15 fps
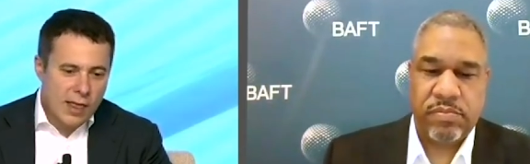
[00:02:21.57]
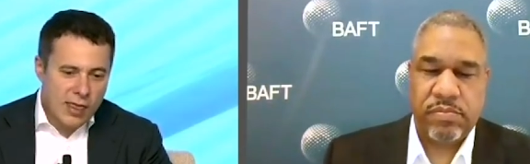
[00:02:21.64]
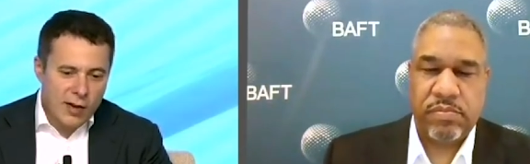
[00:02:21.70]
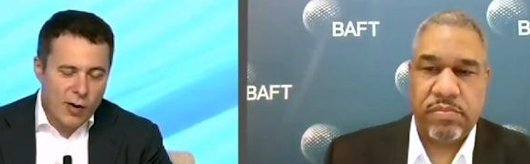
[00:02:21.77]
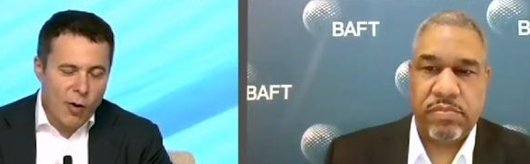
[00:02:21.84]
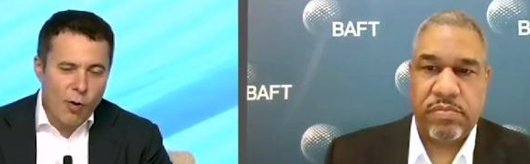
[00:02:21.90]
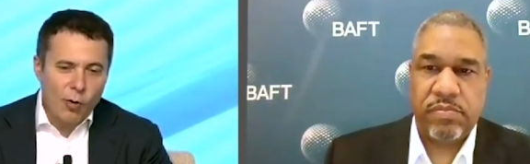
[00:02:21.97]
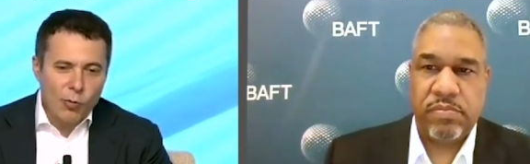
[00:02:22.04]

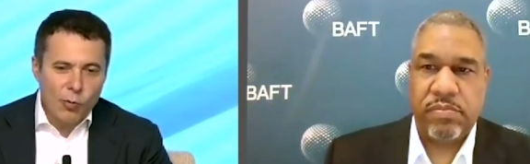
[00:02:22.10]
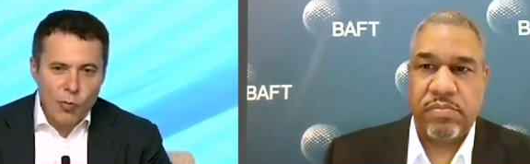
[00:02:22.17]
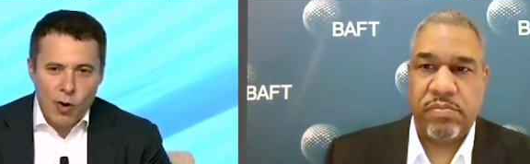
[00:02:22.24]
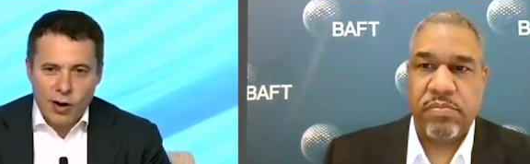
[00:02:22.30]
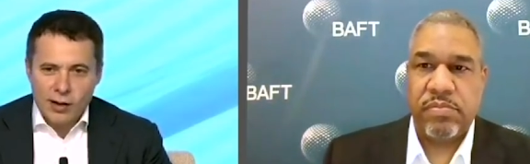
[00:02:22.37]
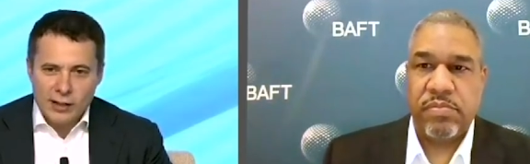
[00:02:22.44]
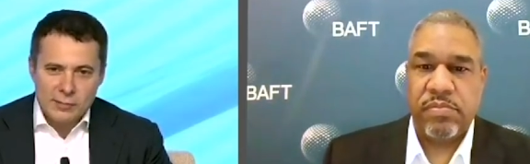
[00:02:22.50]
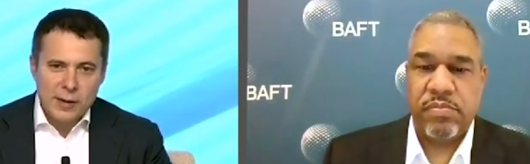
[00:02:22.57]
Speaker 1: the whole
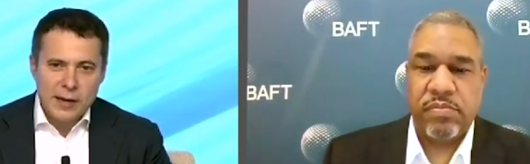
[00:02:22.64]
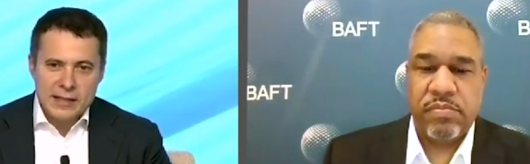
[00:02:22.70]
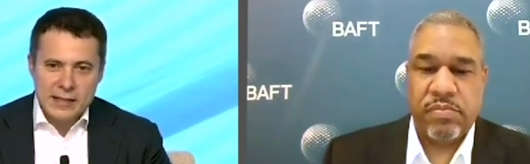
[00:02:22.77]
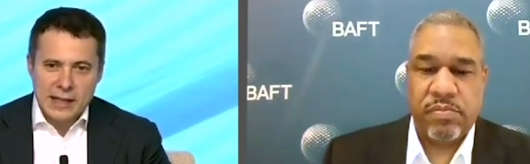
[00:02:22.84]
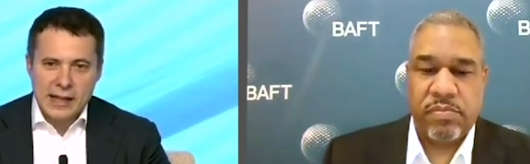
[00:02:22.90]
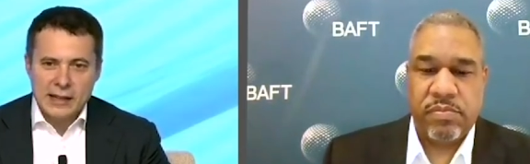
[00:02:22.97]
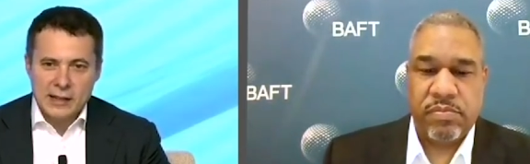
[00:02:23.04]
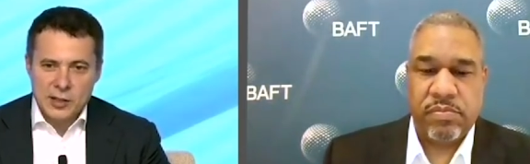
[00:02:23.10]
world
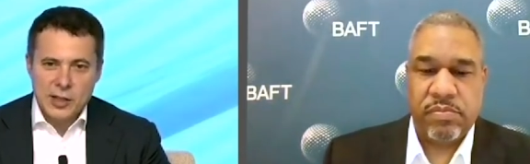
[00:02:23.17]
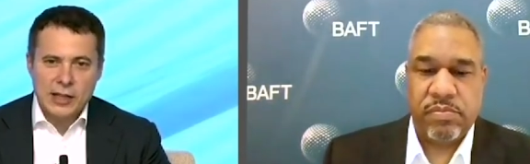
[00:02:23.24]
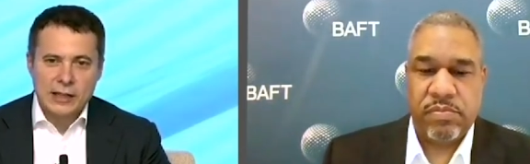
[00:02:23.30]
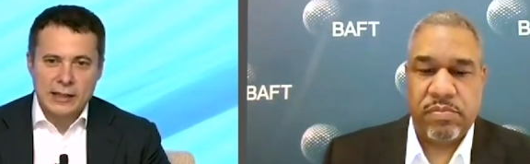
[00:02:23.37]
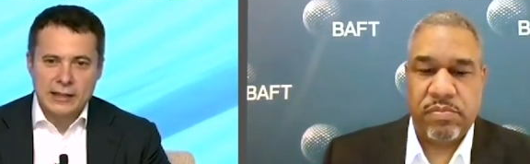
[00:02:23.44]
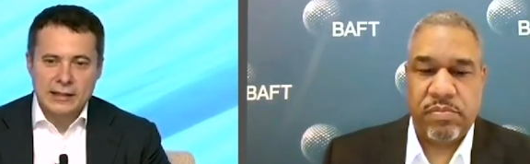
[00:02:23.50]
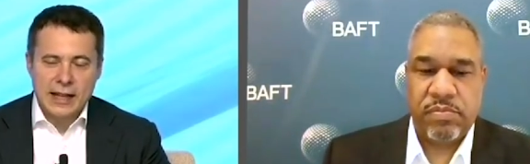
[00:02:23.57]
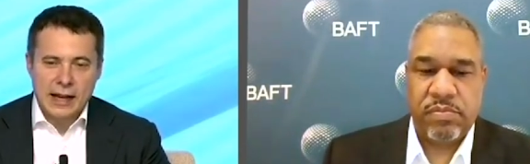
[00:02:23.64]
basically
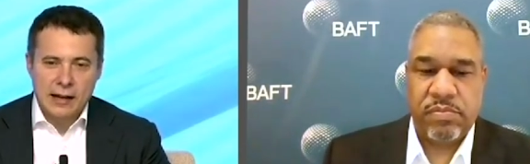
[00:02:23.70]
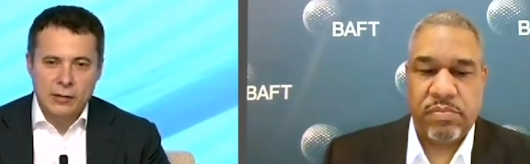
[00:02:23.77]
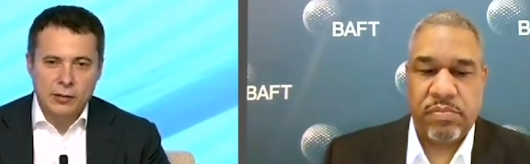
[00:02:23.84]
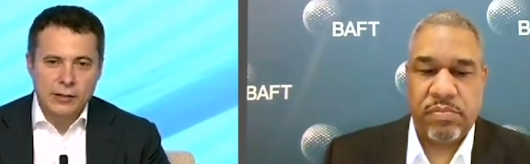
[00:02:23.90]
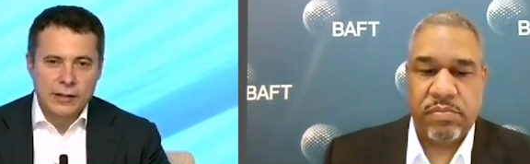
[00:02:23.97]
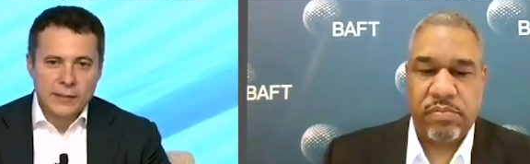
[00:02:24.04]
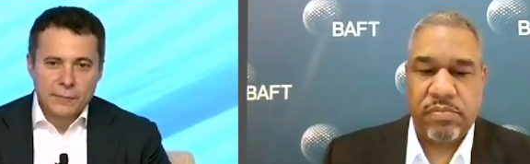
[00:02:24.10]
shutting down,